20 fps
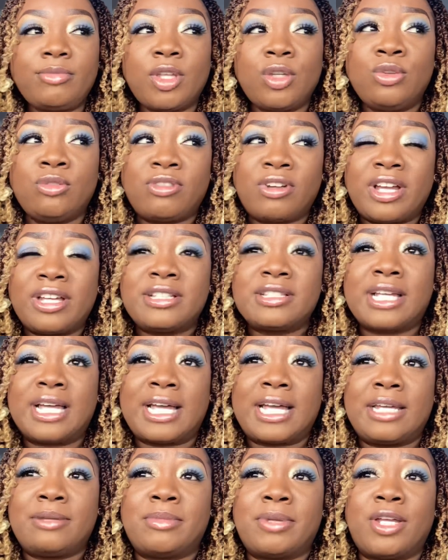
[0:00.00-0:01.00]
You find
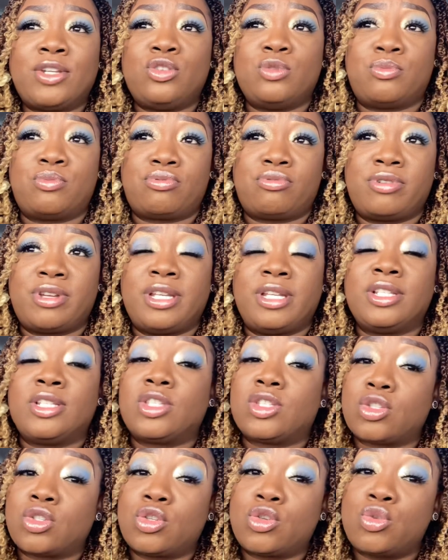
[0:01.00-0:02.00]
time and you pray
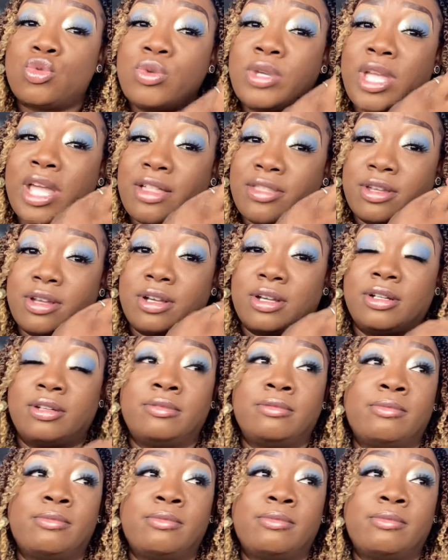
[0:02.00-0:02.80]
together.